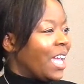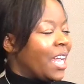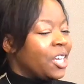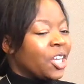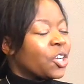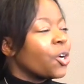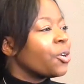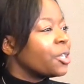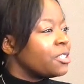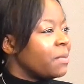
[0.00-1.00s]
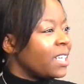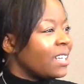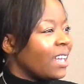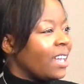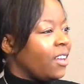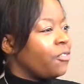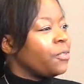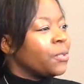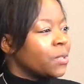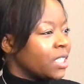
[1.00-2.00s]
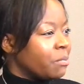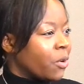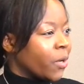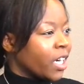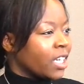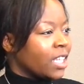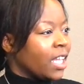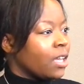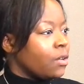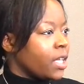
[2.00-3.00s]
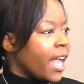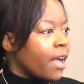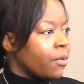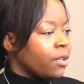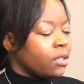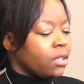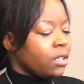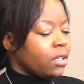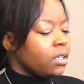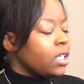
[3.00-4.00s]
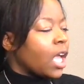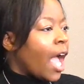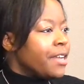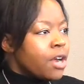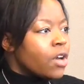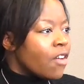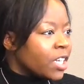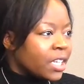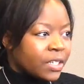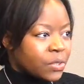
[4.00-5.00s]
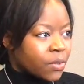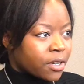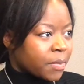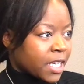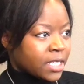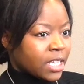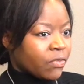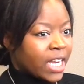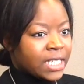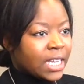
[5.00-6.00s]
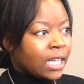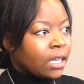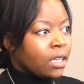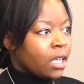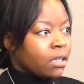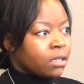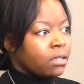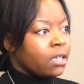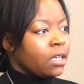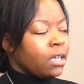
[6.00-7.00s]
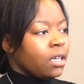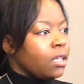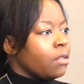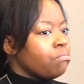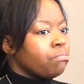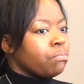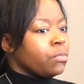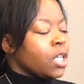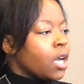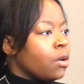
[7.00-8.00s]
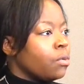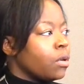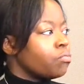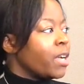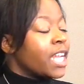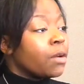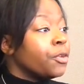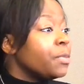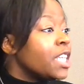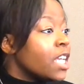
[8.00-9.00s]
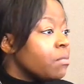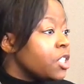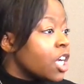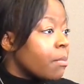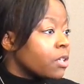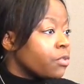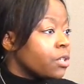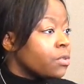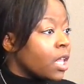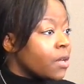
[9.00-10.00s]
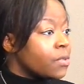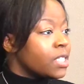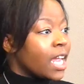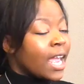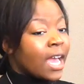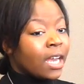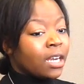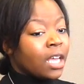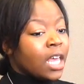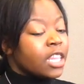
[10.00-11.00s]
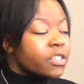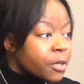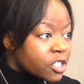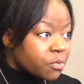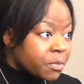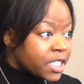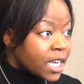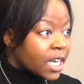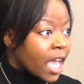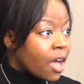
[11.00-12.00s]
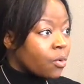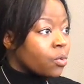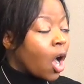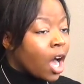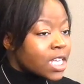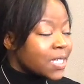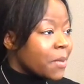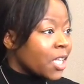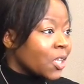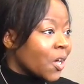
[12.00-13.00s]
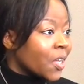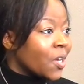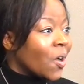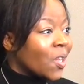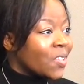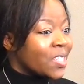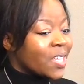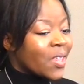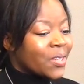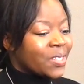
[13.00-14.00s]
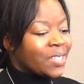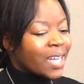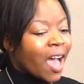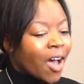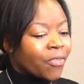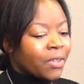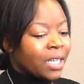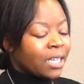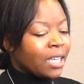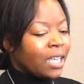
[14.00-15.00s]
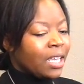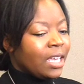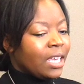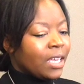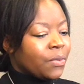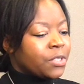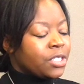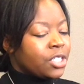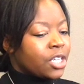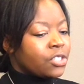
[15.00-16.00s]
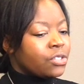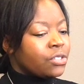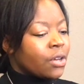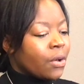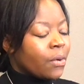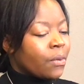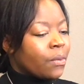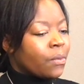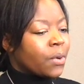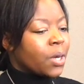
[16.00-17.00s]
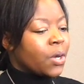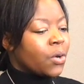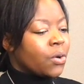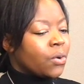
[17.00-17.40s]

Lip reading: and encouragement, and it fueled it more. Like, oh yeah, well, I don't have an eating disorder, because if I did, then, you know, my dad wouldn't be taking me shopping for new clothes, and this person would be saying how awesome I look and all of this other stuff. And it was just so